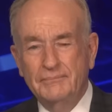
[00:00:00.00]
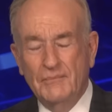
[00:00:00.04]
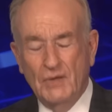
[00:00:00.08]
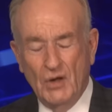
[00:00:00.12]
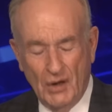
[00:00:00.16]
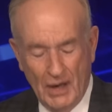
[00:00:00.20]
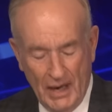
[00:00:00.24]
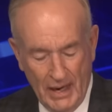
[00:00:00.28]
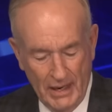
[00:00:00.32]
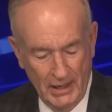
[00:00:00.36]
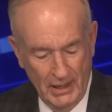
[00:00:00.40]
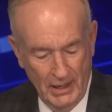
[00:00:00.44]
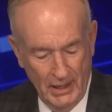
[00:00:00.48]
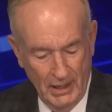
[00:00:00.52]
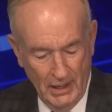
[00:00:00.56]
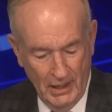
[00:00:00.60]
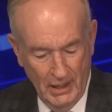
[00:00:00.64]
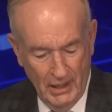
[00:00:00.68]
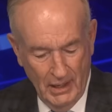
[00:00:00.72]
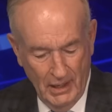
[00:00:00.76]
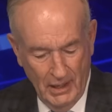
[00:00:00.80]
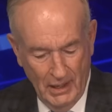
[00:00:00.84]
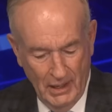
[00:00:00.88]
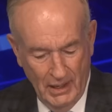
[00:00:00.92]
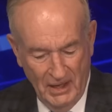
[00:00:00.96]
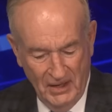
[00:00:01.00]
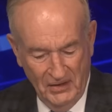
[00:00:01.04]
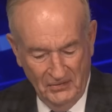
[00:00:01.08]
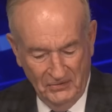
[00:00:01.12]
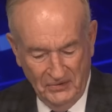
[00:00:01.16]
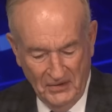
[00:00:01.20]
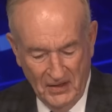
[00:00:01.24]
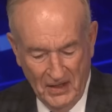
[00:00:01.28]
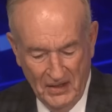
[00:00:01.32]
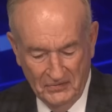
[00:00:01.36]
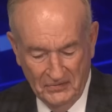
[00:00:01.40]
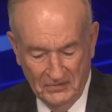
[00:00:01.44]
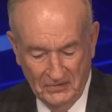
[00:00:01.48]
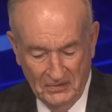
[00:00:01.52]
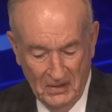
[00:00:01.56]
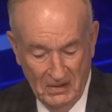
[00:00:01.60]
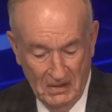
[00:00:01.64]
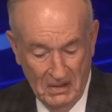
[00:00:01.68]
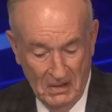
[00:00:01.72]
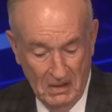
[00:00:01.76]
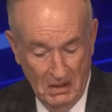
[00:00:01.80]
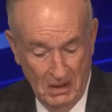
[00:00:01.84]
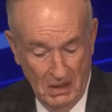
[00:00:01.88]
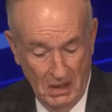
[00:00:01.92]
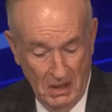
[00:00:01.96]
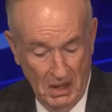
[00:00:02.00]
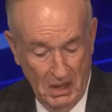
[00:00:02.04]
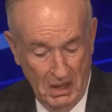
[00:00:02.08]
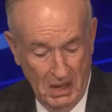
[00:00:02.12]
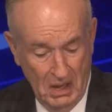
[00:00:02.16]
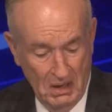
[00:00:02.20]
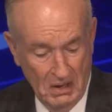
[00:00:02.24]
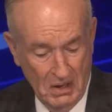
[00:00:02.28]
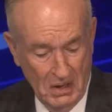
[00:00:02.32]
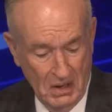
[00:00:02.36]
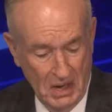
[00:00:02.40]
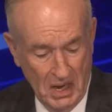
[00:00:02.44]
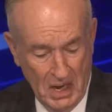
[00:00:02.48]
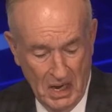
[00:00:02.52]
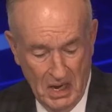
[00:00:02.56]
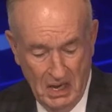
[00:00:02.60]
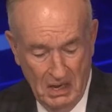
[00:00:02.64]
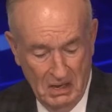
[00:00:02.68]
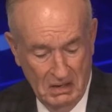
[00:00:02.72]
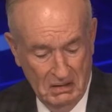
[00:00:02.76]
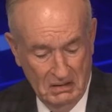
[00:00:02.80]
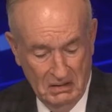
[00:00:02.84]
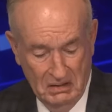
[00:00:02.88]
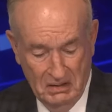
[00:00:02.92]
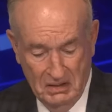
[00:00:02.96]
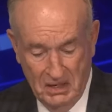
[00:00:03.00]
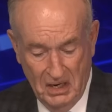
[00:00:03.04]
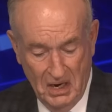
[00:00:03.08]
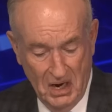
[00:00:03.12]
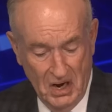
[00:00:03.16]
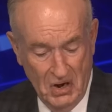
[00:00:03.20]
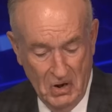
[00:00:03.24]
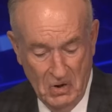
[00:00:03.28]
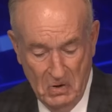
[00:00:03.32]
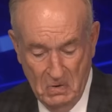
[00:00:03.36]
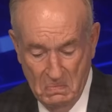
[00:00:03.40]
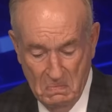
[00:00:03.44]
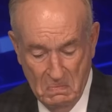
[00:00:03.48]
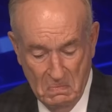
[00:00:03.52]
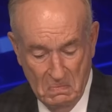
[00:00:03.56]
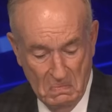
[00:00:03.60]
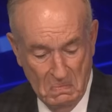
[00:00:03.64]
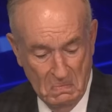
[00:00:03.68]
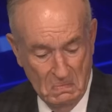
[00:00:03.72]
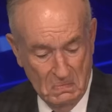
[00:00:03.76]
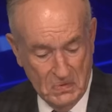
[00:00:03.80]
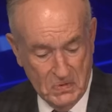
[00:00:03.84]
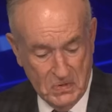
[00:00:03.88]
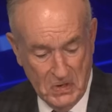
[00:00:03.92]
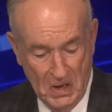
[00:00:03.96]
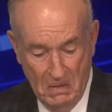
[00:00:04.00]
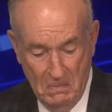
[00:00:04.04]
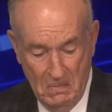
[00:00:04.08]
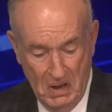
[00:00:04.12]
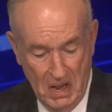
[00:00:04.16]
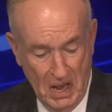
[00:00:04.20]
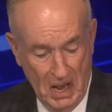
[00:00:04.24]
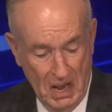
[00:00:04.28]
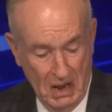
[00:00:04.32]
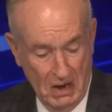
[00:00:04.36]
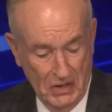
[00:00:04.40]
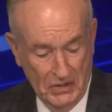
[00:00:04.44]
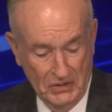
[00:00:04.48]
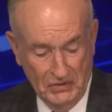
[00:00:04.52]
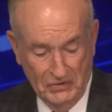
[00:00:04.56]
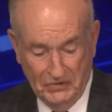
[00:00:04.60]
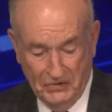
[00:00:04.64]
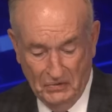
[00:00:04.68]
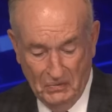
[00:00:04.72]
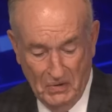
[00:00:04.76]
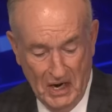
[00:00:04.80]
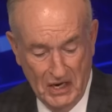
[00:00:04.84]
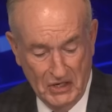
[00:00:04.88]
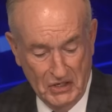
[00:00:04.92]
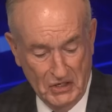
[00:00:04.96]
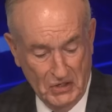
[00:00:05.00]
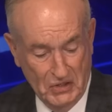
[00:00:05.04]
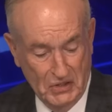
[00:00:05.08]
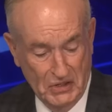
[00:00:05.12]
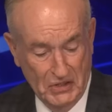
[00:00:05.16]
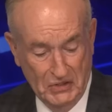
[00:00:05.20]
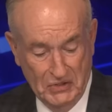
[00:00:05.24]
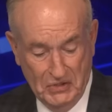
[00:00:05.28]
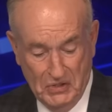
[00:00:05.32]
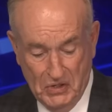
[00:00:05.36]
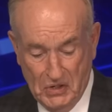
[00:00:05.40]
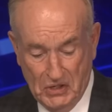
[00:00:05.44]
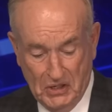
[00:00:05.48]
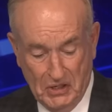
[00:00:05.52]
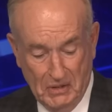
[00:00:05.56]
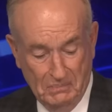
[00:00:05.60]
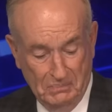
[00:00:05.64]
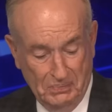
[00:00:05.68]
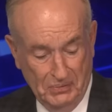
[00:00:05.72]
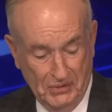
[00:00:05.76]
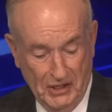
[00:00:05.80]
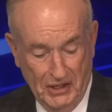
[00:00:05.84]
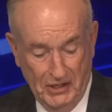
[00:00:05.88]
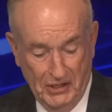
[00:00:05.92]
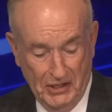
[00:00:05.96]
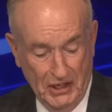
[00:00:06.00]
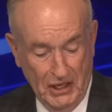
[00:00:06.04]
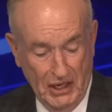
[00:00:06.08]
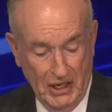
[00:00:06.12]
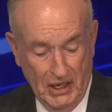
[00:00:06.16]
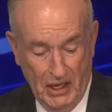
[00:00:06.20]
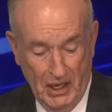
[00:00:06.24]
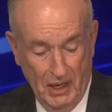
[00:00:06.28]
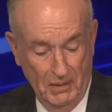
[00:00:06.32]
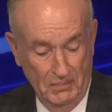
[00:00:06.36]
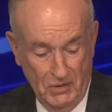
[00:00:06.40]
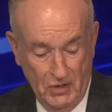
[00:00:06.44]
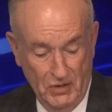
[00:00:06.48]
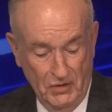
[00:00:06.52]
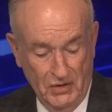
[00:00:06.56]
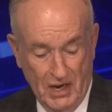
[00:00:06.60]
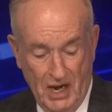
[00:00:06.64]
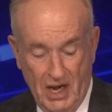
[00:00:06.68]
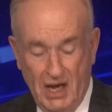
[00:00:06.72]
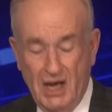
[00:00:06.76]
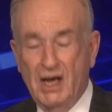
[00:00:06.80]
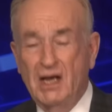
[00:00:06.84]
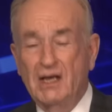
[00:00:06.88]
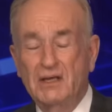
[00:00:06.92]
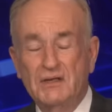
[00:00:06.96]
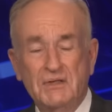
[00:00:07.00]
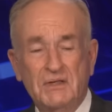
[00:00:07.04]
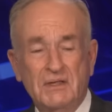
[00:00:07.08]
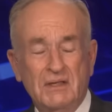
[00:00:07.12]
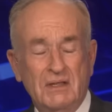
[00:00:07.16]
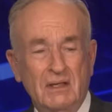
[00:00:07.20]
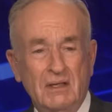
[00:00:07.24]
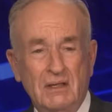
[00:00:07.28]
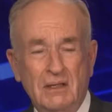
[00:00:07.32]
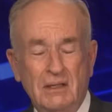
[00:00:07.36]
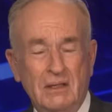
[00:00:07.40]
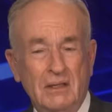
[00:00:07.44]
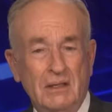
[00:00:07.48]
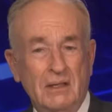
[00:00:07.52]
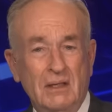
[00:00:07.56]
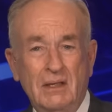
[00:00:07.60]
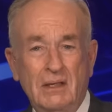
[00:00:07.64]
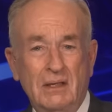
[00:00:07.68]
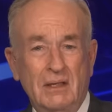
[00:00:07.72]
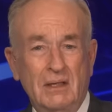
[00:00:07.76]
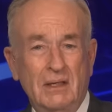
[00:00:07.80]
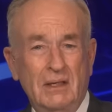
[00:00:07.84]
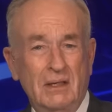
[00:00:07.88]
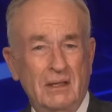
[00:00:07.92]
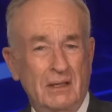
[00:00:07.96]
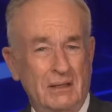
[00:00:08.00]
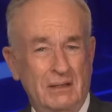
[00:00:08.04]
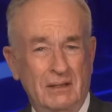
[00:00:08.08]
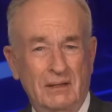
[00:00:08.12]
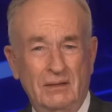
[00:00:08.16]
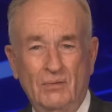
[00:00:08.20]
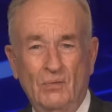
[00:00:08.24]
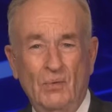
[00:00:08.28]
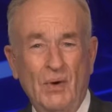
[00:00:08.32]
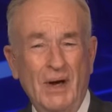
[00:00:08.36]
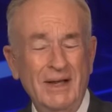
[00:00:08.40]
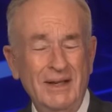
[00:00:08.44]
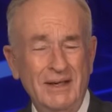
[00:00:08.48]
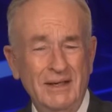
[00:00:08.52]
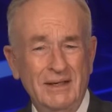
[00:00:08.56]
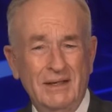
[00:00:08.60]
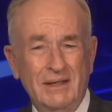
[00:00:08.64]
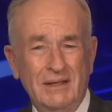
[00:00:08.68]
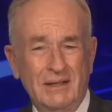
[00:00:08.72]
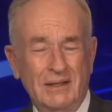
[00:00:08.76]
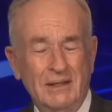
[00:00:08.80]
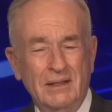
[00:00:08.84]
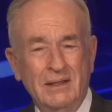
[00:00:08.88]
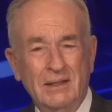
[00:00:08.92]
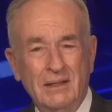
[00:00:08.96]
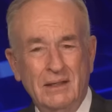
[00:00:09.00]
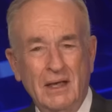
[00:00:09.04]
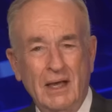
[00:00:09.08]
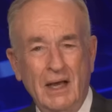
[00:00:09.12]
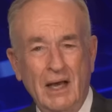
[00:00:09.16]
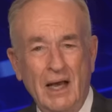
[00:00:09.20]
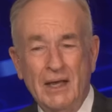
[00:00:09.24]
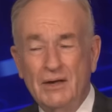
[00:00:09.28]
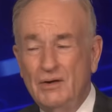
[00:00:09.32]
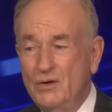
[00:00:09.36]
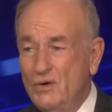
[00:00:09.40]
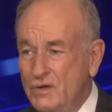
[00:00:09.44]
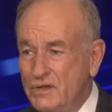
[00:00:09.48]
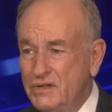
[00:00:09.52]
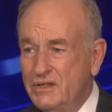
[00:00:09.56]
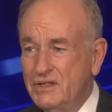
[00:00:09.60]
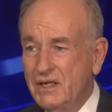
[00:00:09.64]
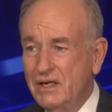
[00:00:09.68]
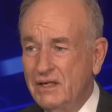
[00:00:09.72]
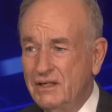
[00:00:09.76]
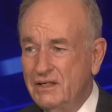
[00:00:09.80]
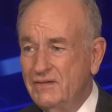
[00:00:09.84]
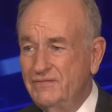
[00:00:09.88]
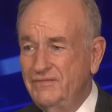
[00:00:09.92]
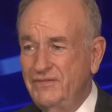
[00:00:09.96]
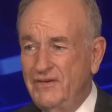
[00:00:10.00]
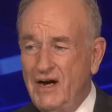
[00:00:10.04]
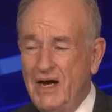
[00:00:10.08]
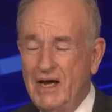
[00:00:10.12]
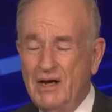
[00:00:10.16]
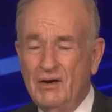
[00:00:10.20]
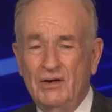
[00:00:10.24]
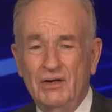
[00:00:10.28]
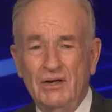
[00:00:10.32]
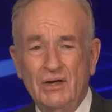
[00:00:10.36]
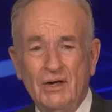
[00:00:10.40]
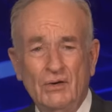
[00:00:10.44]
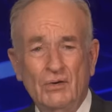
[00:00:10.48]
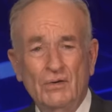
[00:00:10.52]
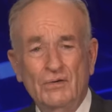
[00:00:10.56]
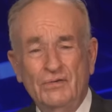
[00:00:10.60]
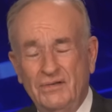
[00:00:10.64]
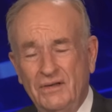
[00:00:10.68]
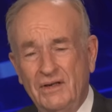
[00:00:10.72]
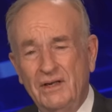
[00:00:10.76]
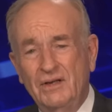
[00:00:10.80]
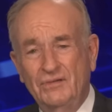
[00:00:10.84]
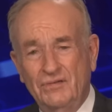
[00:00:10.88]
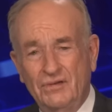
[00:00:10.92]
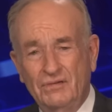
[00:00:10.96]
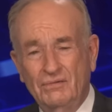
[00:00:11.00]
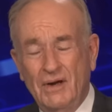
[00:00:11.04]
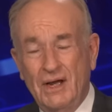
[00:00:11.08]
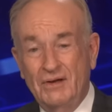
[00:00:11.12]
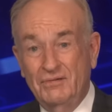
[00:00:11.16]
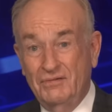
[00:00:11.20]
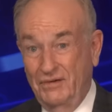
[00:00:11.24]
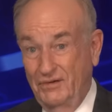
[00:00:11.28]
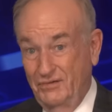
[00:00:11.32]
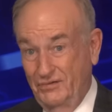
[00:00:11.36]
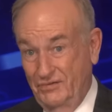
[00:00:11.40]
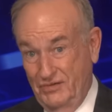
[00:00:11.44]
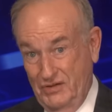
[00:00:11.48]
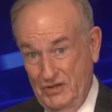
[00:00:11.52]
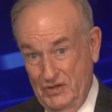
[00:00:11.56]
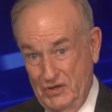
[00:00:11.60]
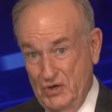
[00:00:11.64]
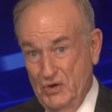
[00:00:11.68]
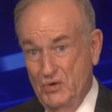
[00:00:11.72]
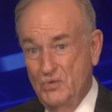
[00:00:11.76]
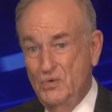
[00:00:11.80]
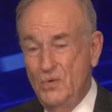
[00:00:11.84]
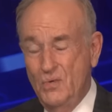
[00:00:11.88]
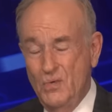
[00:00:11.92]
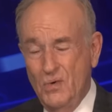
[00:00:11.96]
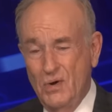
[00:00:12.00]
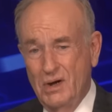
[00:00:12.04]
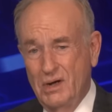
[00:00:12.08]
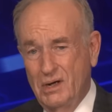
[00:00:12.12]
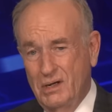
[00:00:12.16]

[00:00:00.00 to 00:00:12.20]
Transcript: all right? He says, oh, I, you know, somehow insurrectionists are completely immunized. What? And who's going to define who's an insurrectionist? You?